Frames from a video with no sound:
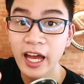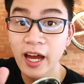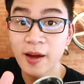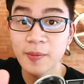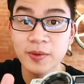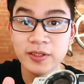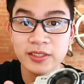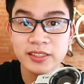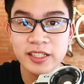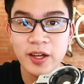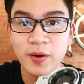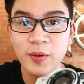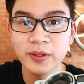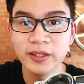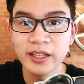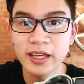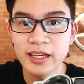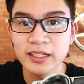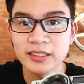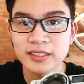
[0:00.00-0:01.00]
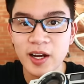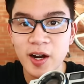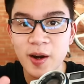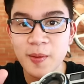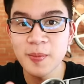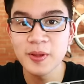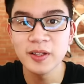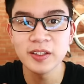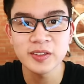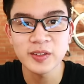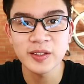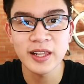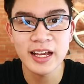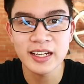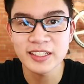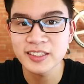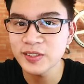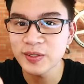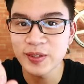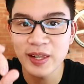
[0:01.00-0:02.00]
Cameras nowadays are built to
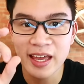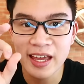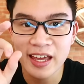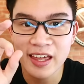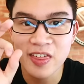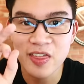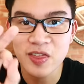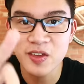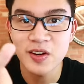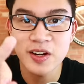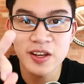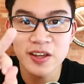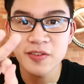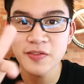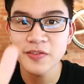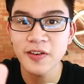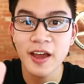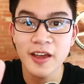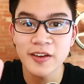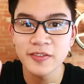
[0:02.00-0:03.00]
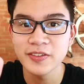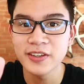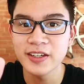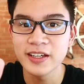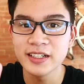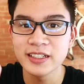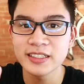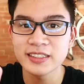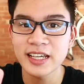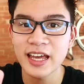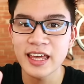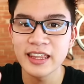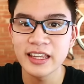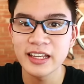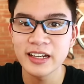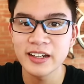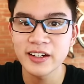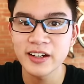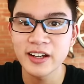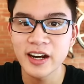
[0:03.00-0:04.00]
last you like 3-5 years and
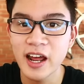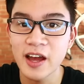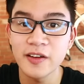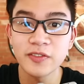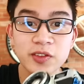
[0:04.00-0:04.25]
then you're gonna